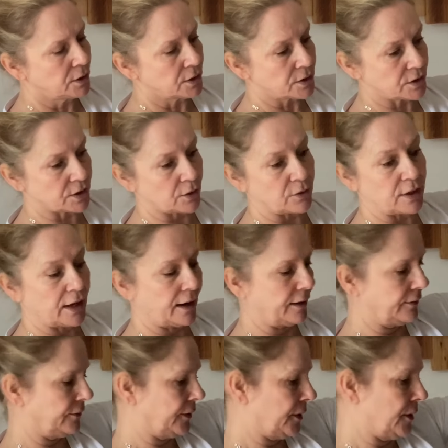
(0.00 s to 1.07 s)
So yeah.
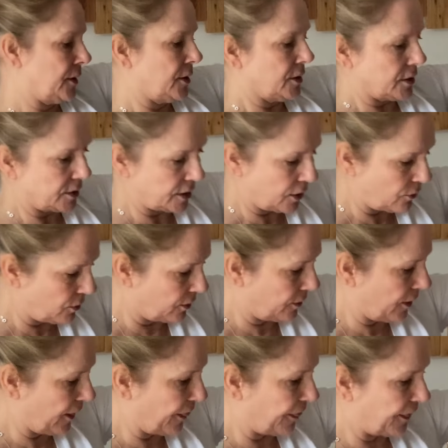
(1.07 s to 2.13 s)
So
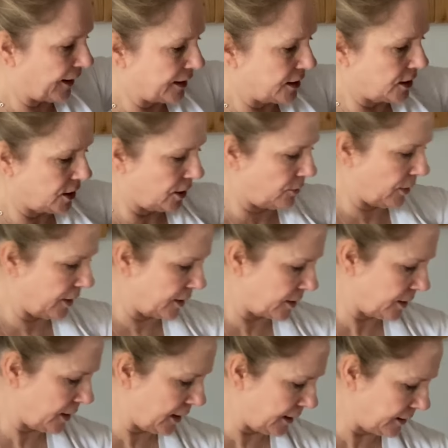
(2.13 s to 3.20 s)
thank you.
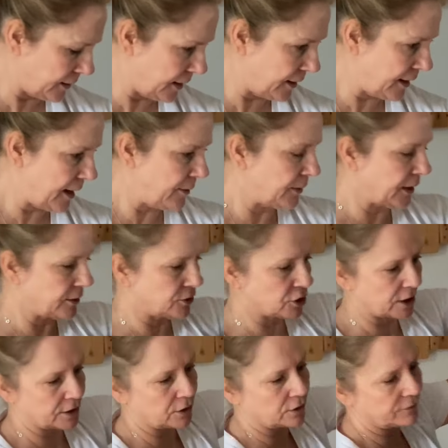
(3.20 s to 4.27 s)
Can I hang that there without
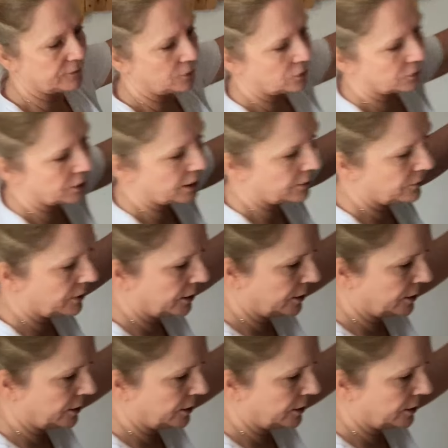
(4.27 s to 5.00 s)
dragging on the floor? No.